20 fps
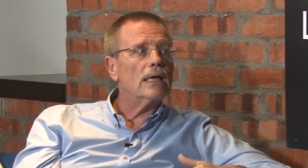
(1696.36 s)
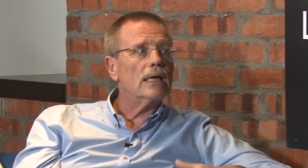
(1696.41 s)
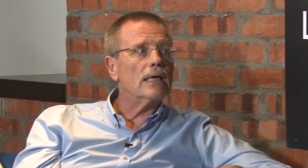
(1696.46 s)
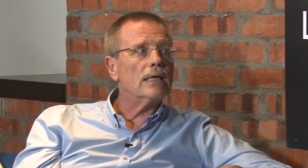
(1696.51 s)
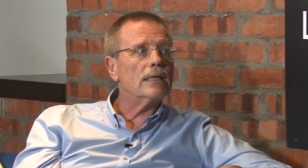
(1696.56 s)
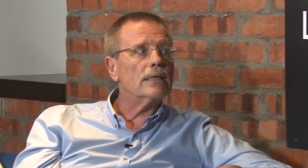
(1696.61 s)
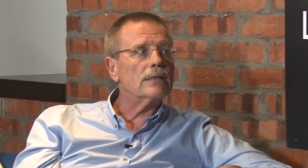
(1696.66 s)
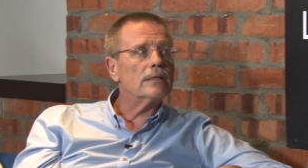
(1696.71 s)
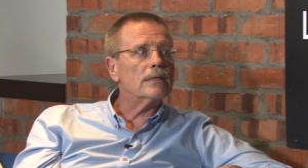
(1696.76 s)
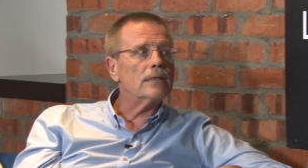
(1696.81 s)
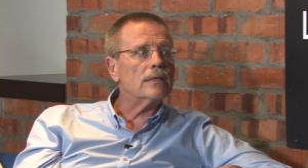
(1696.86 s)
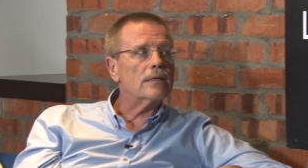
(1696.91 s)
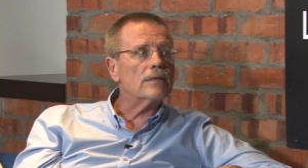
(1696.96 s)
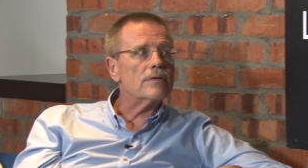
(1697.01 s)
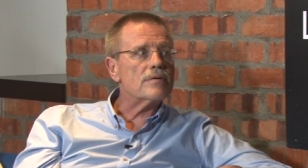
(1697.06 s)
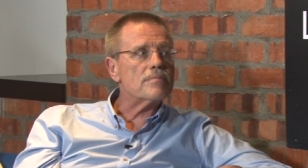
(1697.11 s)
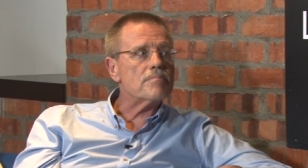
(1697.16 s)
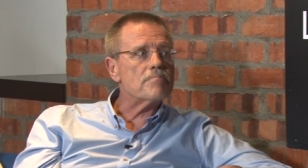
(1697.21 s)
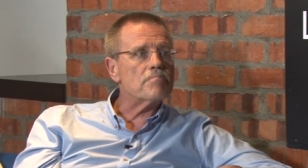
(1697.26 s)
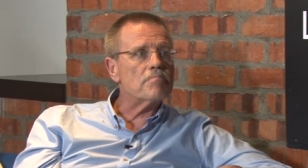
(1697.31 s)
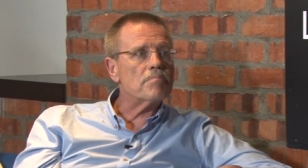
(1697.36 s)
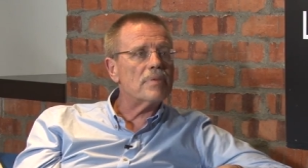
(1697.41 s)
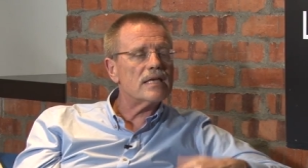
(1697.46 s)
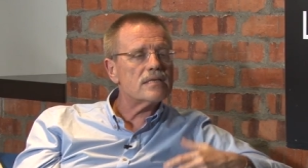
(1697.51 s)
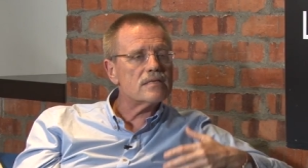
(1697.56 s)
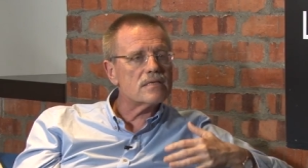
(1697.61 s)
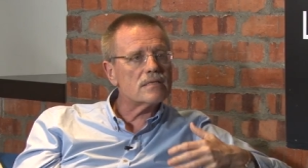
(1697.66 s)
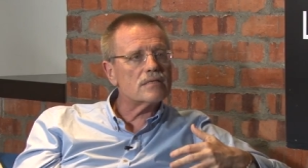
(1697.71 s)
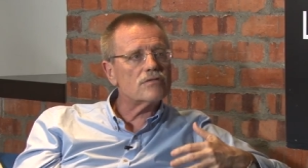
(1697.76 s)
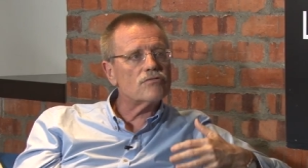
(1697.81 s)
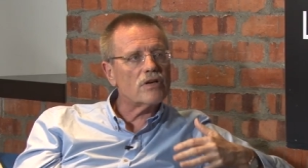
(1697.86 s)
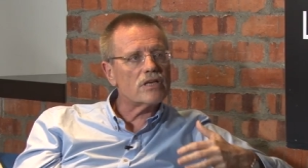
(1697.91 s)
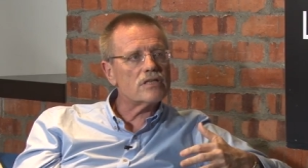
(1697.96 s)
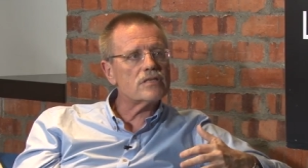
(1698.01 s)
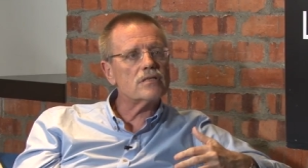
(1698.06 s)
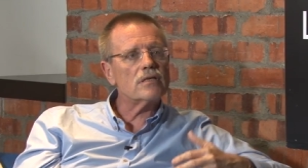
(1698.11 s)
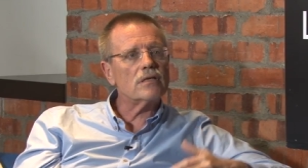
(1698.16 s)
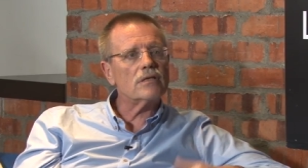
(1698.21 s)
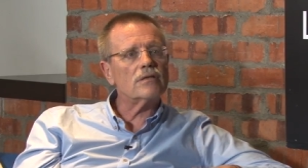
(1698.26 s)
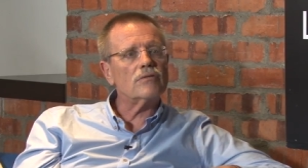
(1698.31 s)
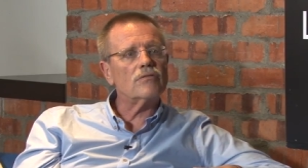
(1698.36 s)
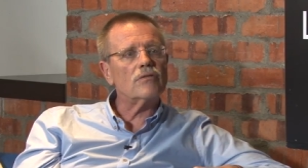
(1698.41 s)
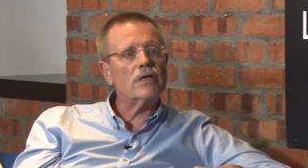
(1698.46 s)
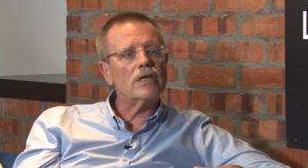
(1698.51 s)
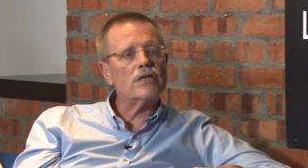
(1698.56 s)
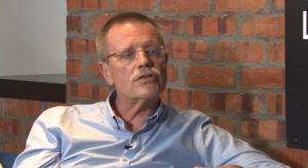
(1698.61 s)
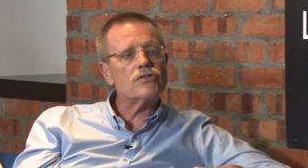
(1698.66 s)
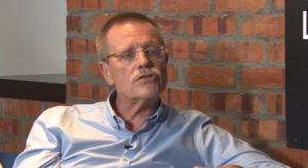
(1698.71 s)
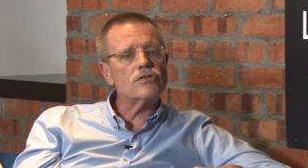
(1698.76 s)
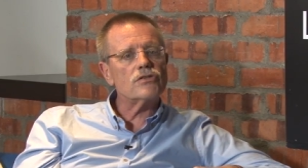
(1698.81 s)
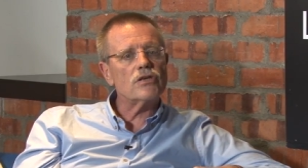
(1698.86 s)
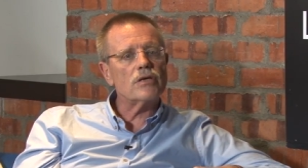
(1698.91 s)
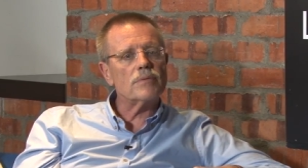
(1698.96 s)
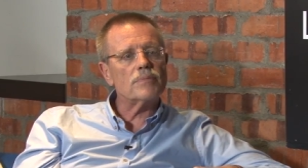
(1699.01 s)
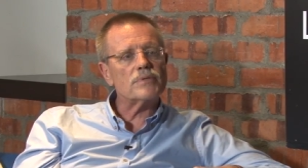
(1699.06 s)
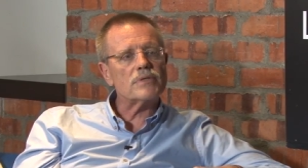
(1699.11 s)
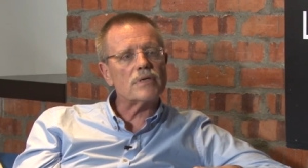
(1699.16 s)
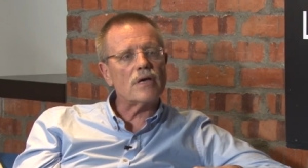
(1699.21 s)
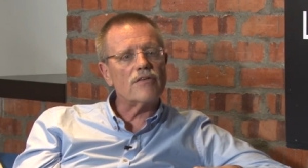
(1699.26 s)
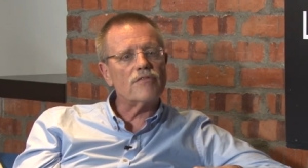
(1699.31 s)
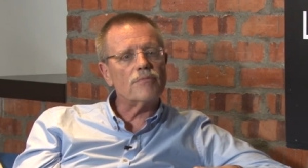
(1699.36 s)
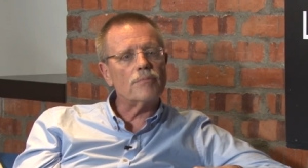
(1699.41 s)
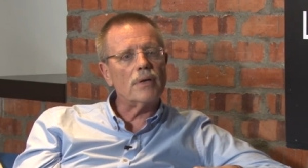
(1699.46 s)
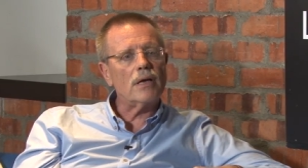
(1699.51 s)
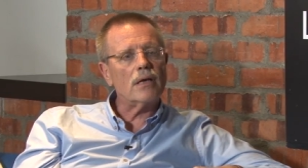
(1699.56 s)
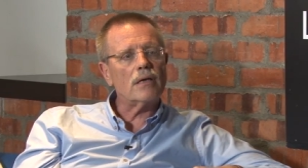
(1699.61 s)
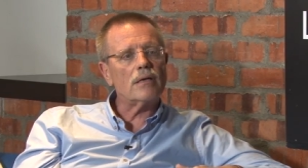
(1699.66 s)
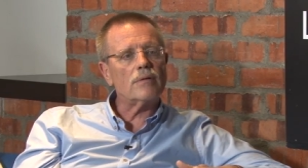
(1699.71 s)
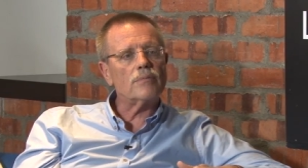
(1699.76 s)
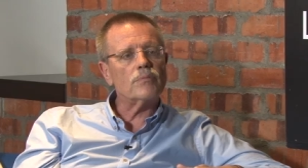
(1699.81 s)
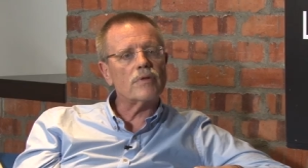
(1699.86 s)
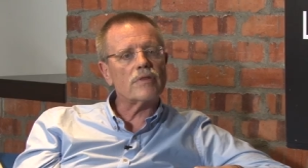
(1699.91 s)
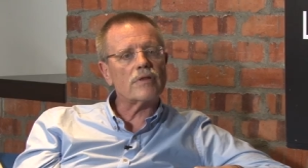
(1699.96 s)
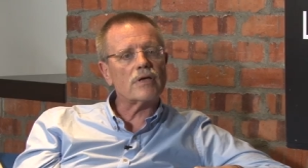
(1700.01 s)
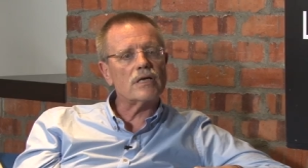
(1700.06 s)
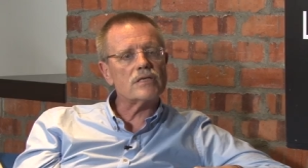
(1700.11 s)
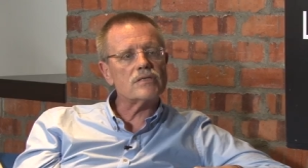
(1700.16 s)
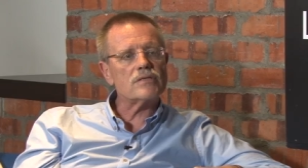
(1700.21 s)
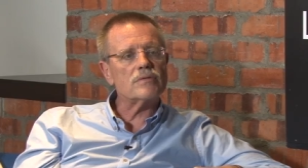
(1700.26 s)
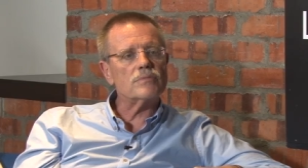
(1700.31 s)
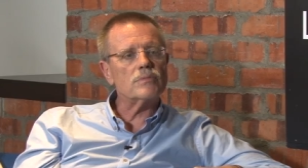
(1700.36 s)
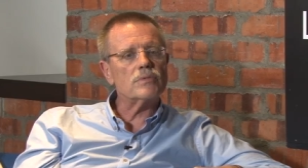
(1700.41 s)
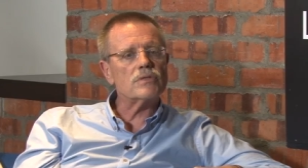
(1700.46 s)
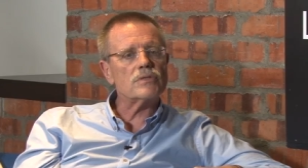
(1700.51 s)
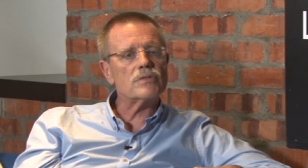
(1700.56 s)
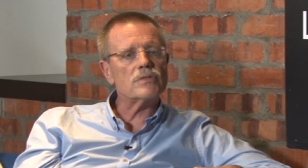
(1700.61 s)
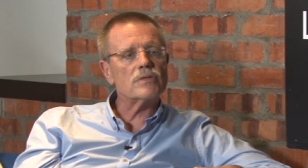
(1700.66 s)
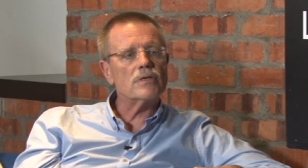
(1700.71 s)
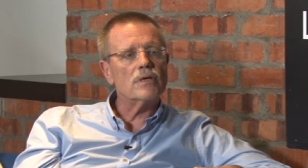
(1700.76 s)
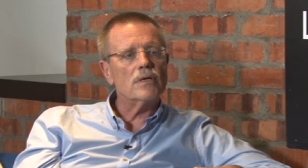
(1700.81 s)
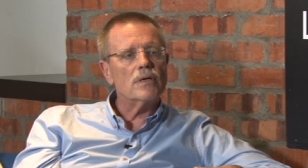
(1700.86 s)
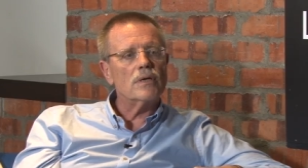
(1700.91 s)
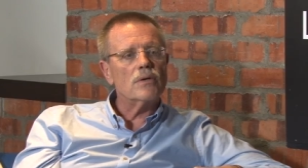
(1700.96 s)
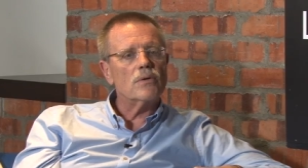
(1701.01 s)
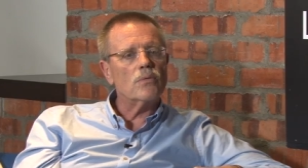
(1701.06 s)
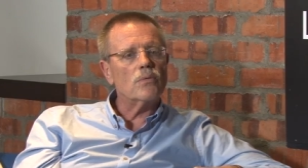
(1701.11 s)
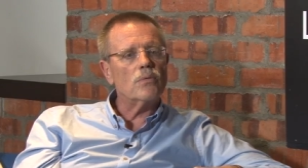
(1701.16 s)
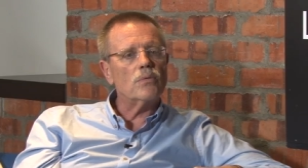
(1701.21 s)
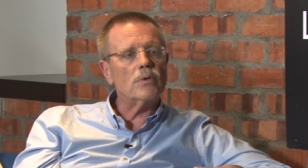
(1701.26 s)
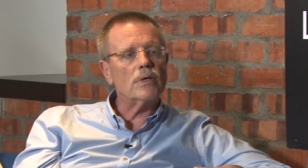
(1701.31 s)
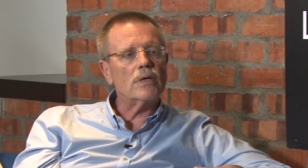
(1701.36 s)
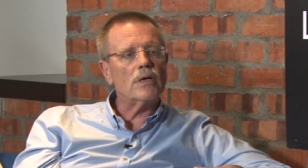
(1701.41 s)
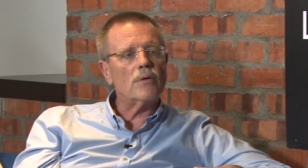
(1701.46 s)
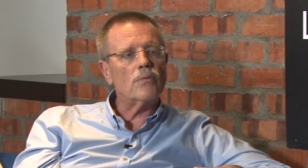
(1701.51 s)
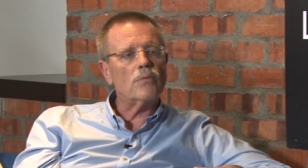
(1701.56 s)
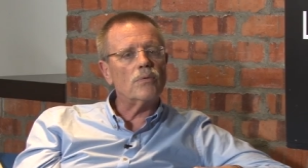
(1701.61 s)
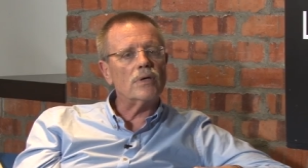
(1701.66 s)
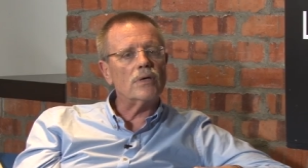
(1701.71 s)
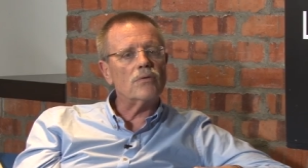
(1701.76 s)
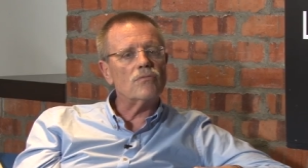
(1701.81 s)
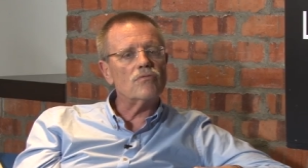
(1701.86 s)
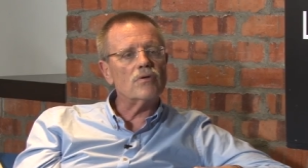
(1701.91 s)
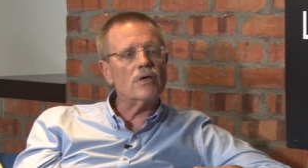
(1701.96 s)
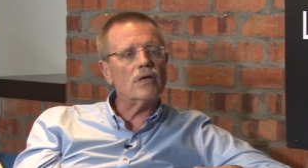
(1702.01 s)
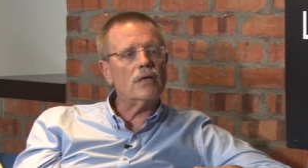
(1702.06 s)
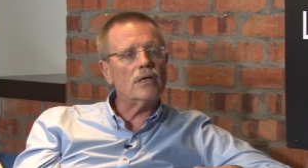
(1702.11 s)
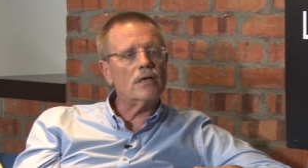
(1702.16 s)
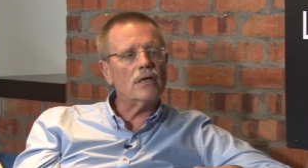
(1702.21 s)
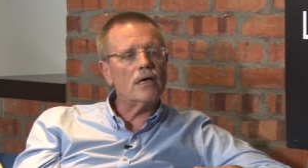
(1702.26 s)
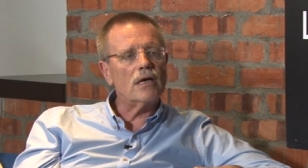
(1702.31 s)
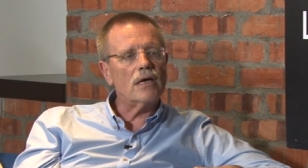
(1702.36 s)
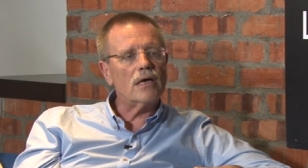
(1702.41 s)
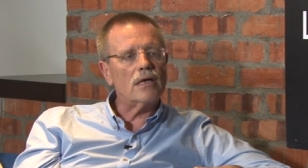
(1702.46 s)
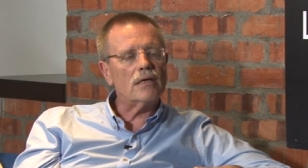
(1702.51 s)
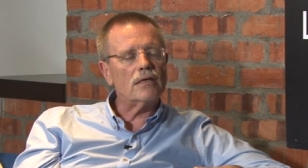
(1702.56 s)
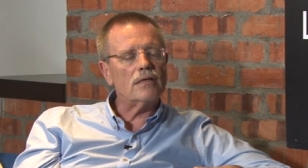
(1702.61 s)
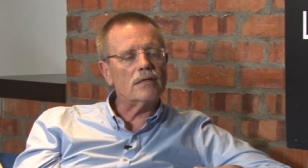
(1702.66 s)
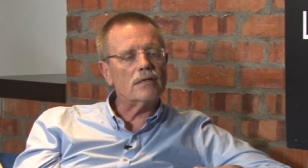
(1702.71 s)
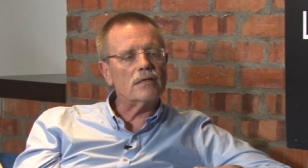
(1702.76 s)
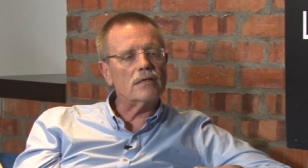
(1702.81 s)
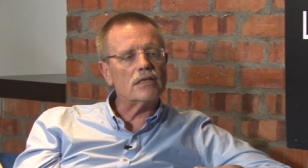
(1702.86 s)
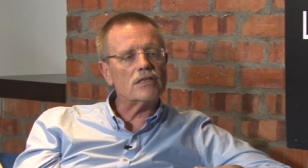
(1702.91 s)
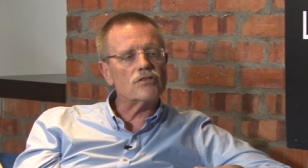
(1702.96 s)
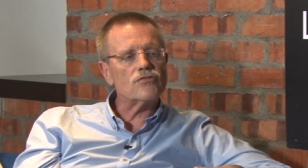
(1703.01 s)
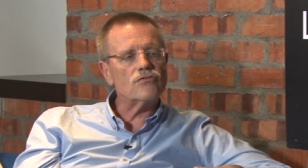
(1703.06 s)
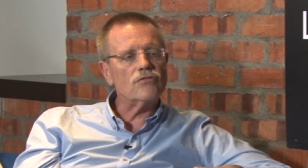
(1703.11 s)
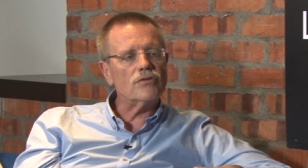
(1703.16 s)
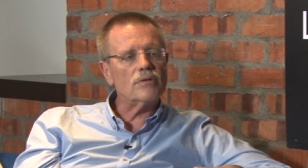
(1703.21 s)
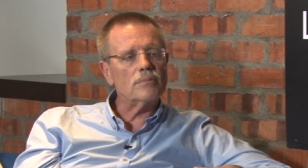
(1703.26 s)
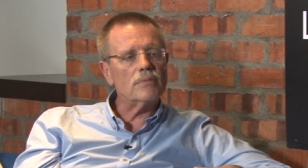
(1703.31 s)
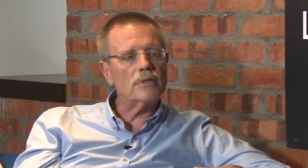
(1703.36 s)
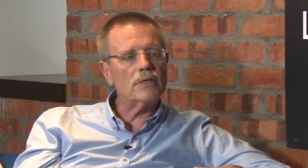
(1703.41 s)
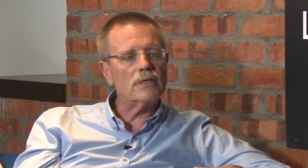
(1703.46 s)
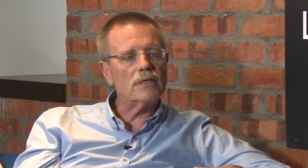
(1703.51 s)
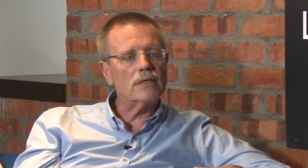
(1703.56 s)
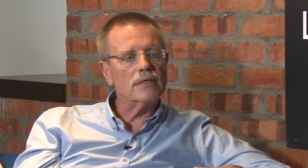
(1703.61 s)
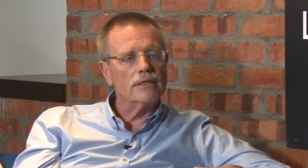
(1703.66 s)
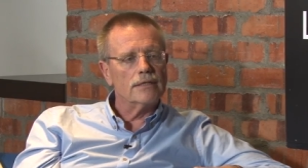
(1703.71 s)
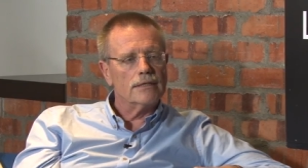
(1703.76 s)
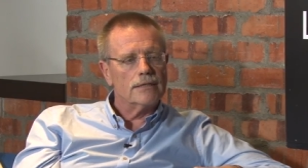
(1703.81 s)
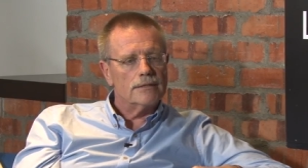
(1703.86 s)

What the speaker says: And the best trusted relationships I've built up with customers where we really had an extremely